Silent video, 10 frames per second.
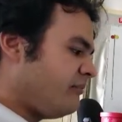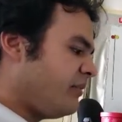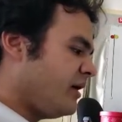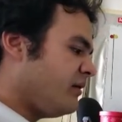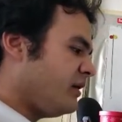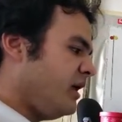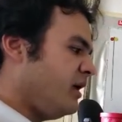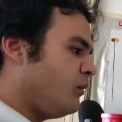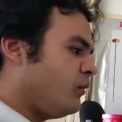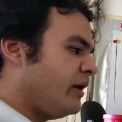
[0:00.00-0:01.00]
but
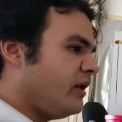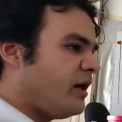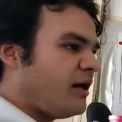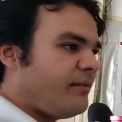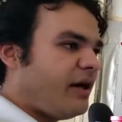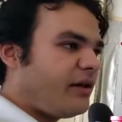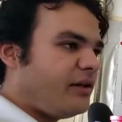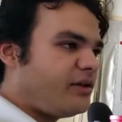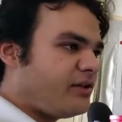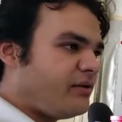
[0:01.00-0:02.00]
it will
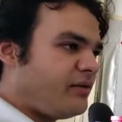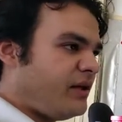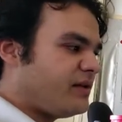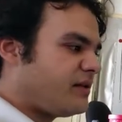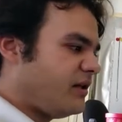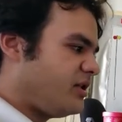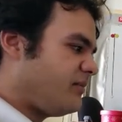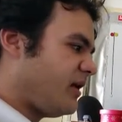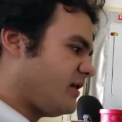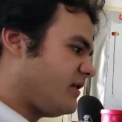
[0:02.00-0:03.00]
automatically do the
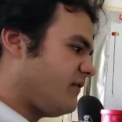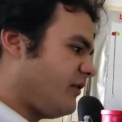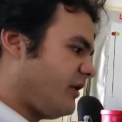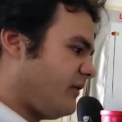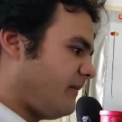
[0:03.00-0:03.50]
installation process for you.